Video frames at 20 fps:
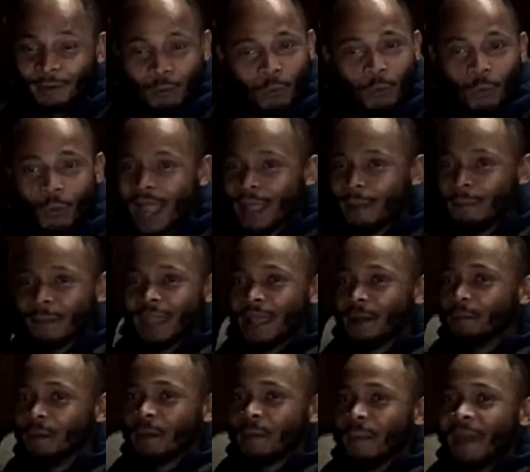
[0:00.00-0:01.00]
White
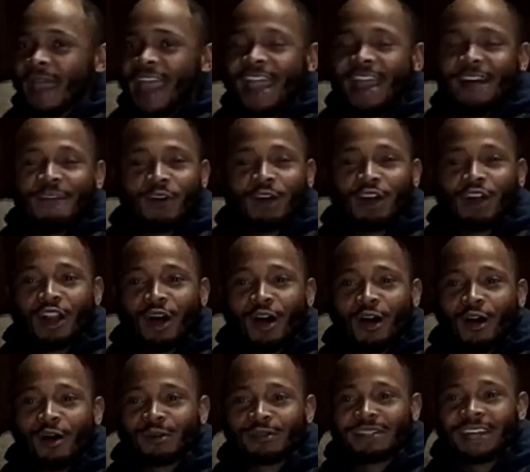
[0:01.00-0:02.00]
men been mad for a
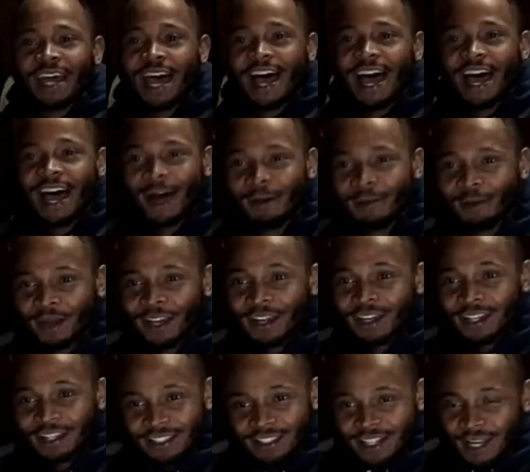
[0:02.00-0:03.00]
long time,
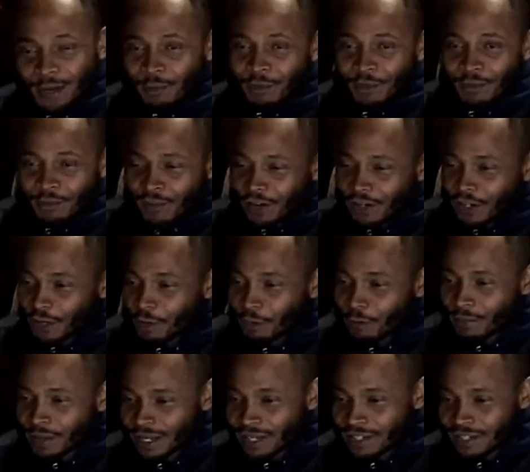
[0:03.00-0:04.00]
because they will fuck your
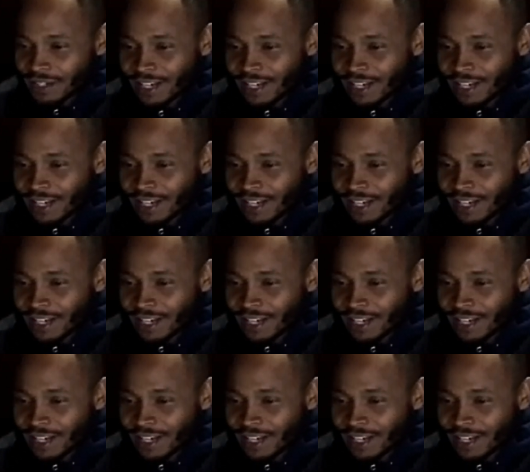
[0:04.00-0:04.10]
bitch.